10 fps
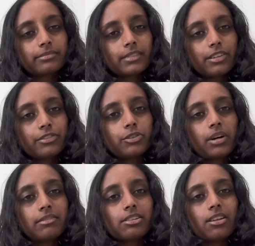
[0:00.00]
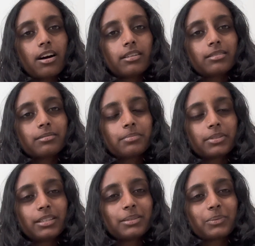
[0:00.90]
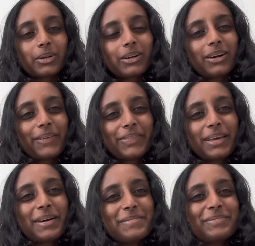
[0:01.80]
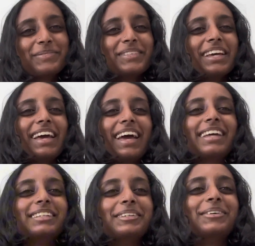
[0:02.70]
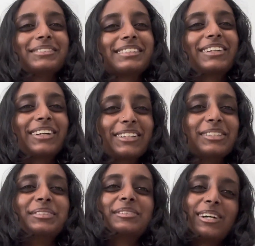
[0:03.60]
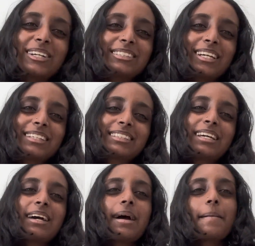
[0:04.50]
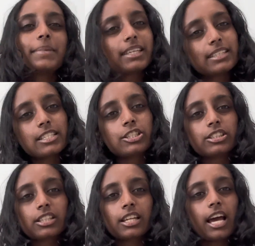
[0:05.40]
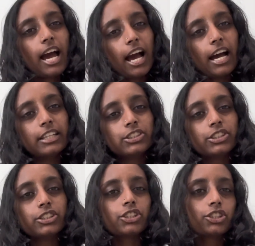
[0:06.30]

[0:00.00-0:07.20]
if you have a lot, please work on them and don't start a new project because it's just gonna add to your